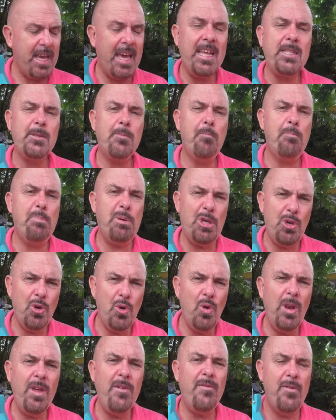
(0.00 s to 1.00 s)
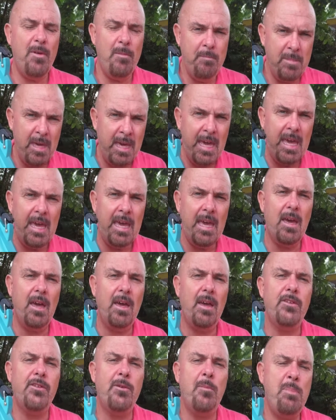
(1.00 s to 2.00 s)
It's purely for me
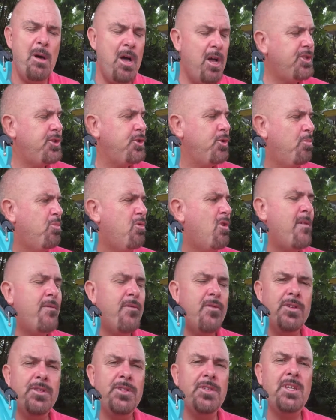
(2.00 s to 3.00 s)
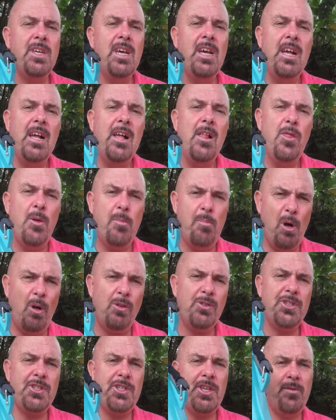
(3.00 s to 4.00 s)
as a personal preference, the
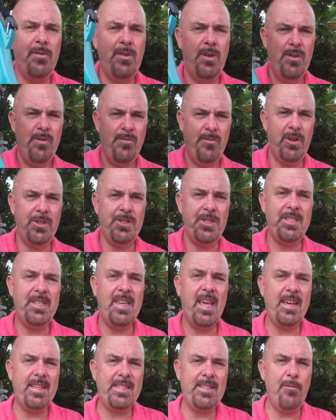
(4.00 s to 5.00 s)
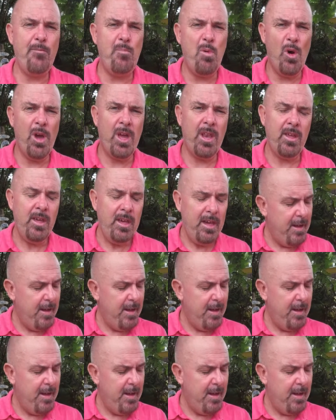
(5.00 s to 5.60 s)
positive versus negative buoyant.